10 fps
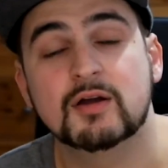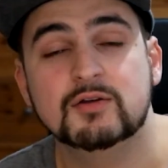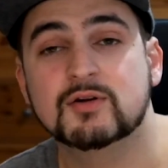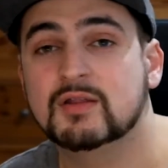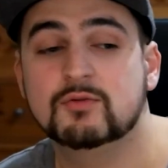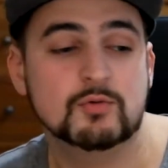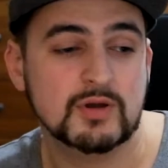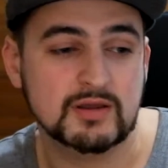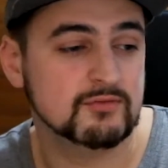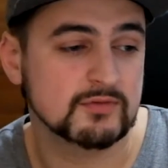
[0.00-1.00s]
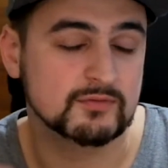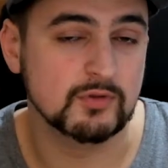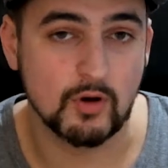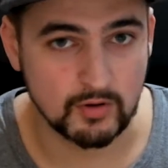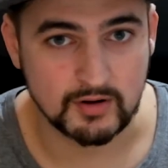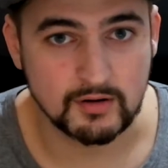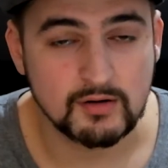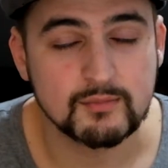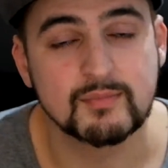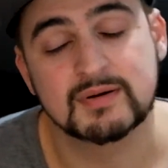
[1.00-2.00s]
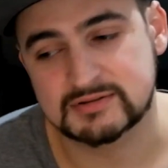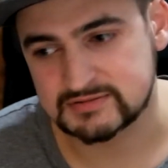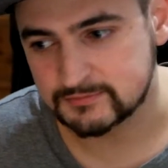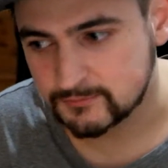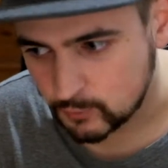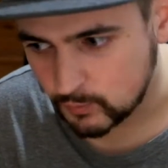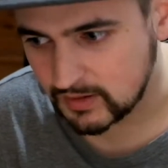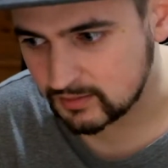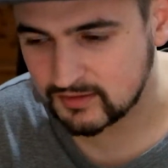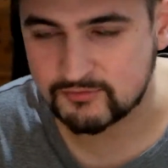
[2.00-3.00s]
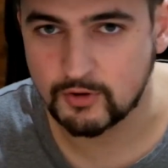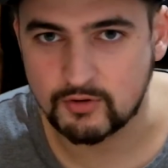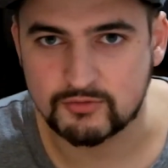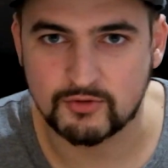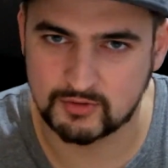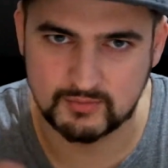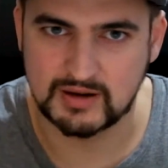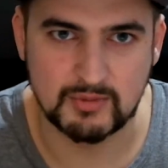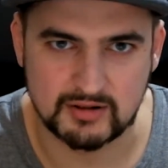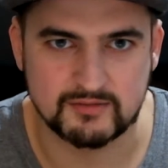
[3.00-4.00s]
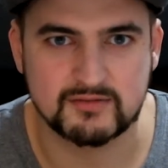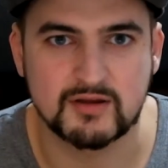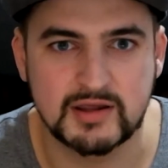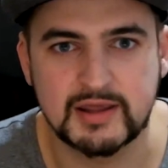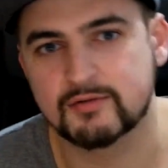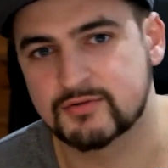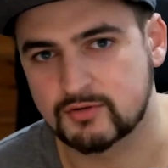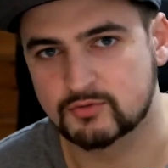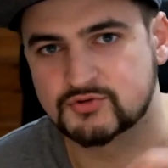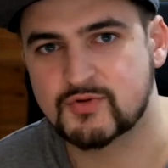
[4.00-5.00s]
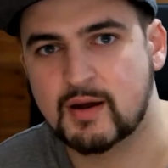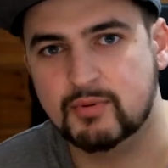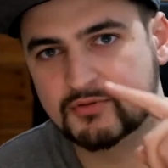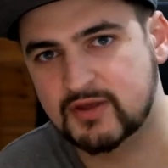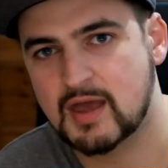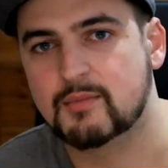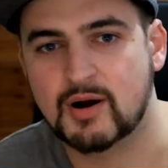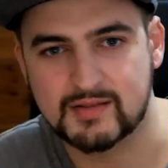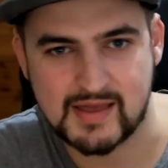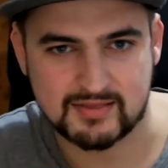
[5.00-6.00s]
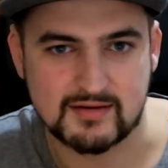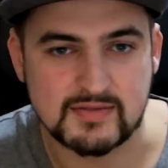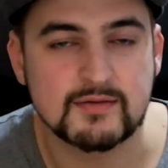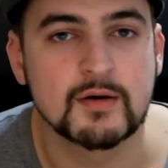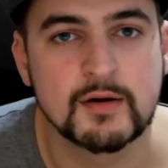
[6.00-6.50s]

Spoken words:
you can do even longer, but well, let's focus on a minimalistic gear, so tripod, camera, that's it.